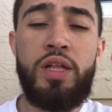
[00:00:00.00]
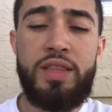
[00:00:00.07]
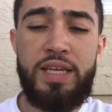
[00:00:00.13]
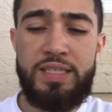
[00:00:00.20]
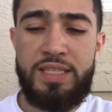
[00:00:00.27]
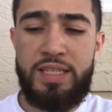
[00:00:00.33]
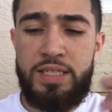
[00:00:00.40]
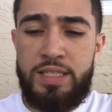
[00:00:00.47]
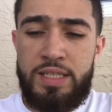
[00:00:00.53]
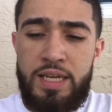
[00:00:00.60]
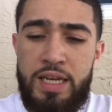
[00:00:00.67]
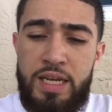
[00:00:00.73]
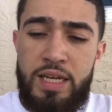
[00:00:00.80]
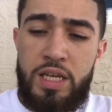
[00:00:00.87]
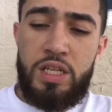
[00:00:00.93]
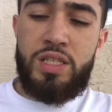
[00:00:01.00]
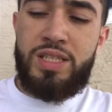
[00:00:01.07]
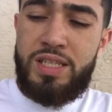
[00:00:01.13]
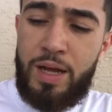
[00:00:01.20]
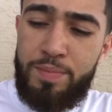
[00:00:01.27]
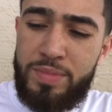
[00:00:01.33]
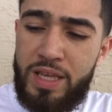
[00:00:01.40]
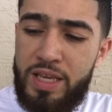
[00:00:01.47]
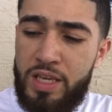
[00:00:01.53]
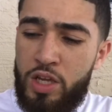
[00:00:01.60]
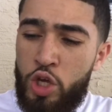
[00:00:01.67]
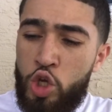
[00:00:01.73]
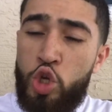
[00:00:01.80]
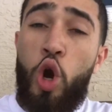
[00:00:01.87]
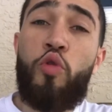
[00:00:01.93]
this is something
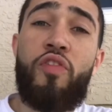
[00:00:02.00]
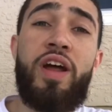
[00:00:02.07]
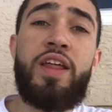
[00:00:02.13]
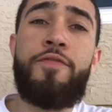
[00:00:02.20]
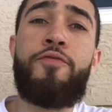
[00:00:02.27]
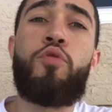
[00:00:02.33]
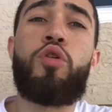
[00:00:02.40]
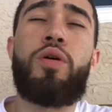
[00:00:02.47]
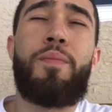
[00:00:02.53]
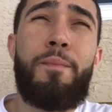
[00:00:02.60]
you're ready for.